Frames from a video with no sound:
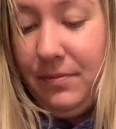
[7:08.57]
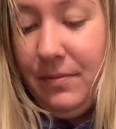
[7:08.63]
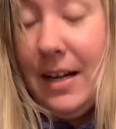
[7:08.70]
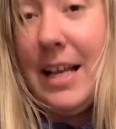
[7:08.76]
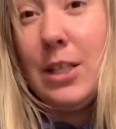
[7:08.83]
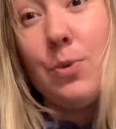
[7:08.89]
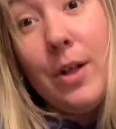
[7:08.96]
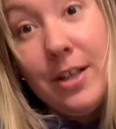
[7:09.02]

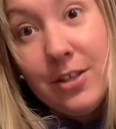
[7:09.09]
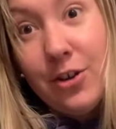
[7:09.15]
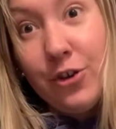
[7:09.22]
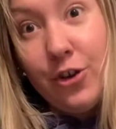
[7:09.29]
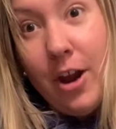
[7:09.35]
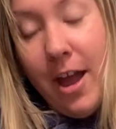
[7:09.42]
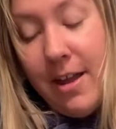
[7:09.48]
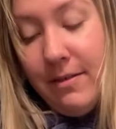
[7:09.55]
as well as on
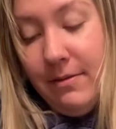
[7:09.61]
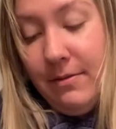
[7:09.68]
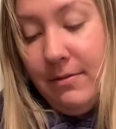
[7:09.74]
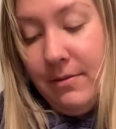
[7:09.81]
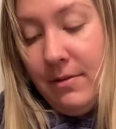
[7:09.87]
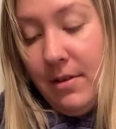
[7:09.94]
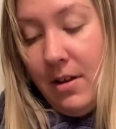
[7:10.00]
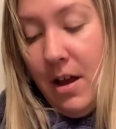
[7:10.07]
your head.
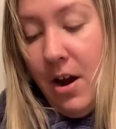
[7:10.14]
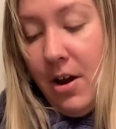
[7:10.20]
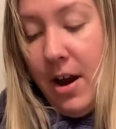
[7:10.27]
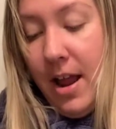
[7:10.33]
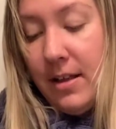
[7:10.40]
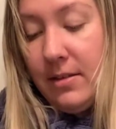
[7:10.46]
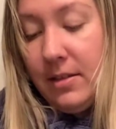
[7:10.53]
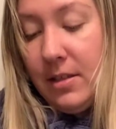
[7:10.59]
All
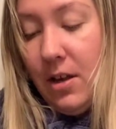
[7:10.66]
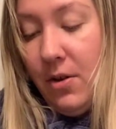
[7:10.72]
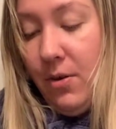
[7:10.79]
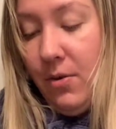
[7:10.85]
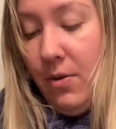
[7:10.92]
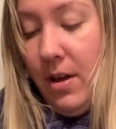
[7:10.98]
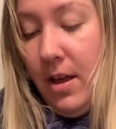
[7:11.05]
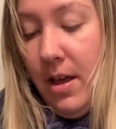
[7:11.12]
right,
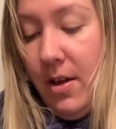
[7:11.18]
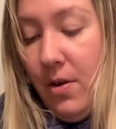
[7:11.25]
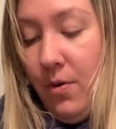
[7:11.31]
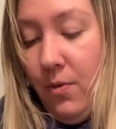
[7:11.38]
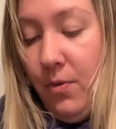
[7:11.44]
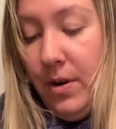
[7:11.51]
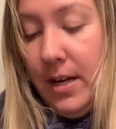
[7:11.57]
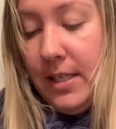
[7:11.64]
so
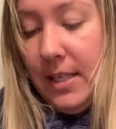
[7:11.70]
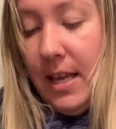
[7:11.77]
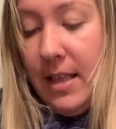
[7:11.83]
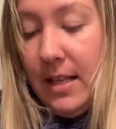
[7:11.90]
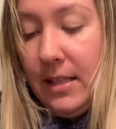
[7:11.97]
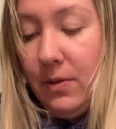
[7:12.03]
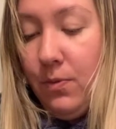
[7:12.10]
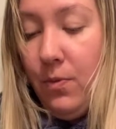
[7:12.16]
we're gonna say
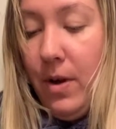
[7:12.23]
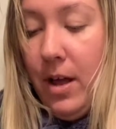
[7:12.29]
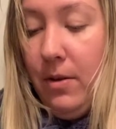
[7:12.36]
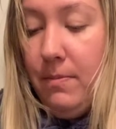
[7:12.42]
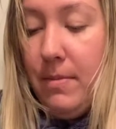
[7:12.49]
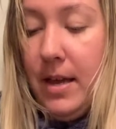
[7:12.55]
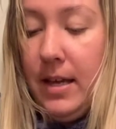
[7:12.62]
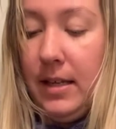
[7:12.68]
that's well
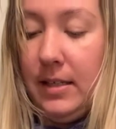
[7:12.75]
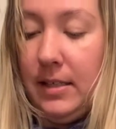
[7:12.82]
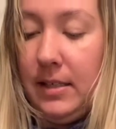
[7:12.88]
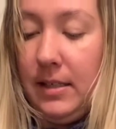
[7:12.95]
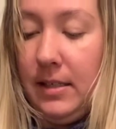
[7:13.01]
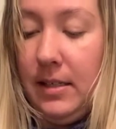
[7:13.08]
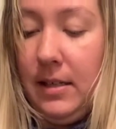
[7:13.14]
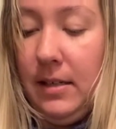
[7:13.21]

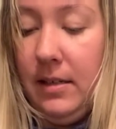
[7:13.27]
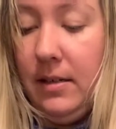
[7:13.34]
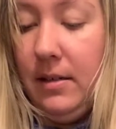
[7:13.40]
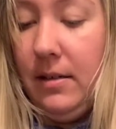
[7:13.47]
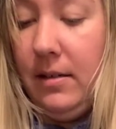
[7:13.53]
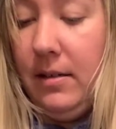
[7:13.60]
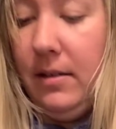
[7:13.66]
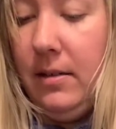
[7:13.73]
mixed.
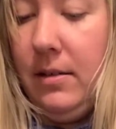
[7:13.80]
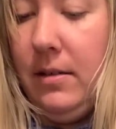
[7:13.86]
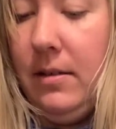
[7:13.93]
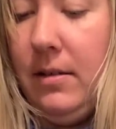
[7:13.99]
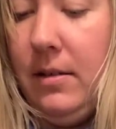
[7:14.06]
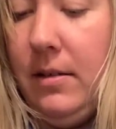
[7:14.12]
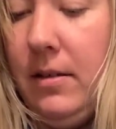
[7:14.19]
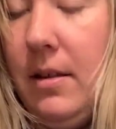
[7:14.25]

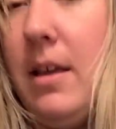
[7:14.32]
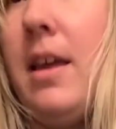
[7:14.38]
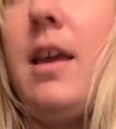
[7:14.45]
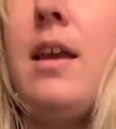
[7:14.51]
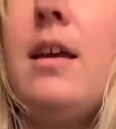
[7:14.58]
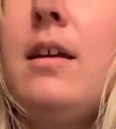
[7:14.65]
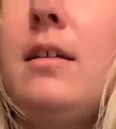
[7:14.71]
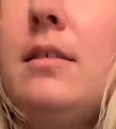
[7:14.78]

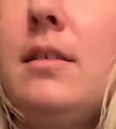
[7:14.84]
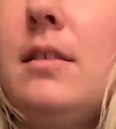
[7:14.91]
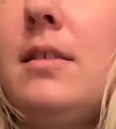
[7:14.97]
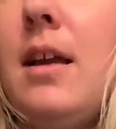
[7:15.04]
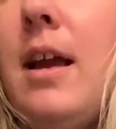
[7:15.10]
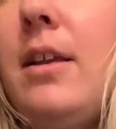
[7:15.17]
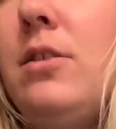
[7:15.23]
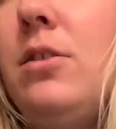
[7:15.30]
And since
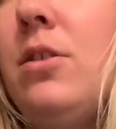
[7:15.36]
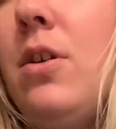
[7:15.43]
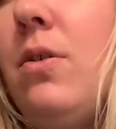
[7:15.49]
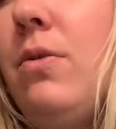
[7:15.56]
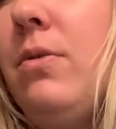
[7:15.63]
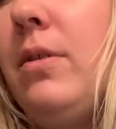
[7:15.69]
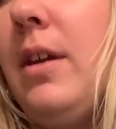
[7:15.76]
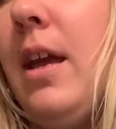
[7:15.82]
I
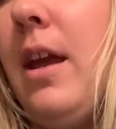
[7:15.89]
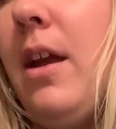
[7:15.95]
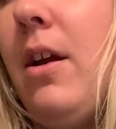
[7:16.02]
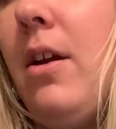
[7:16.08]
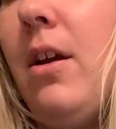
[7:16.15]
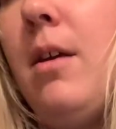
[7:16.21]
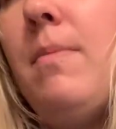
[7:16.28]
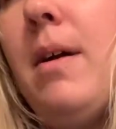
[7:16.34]
don't
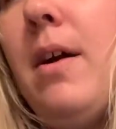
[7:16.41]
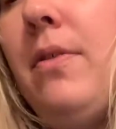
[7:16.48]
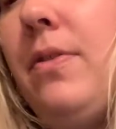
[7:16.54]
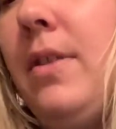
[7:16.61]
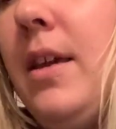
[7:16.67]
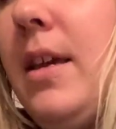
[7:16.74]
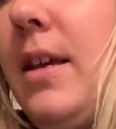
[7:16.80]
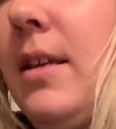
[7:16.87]
care about
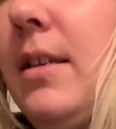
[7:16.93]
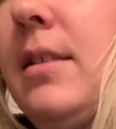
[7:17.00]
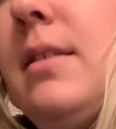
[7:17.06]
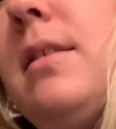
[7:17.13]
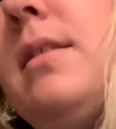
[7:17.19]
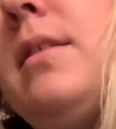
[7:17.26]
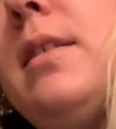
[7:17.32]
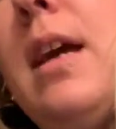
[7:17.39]

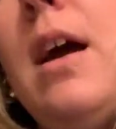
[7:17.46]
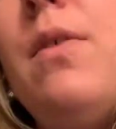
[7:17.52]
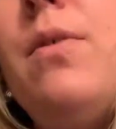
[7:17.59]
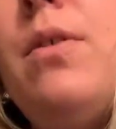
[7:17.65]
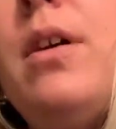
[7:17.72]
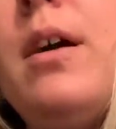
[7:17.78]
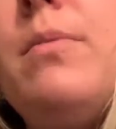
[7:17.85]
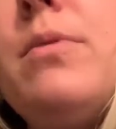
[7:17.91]
this
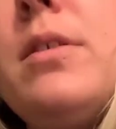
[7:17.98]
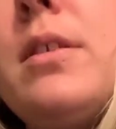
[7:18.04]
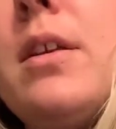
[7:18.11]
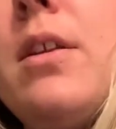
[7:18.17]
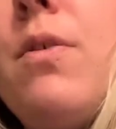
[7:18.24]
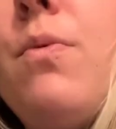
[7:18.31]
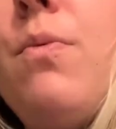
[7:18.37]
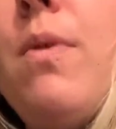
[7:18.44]
towel, I'm just
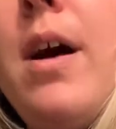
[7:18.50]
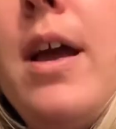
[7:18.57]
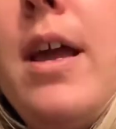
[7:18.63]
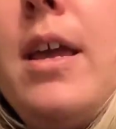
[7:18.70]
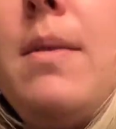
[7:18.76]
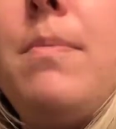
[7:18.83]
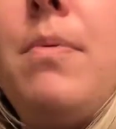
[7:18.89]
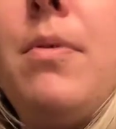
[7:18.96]
gonna
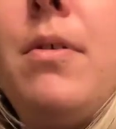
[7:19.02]
wipe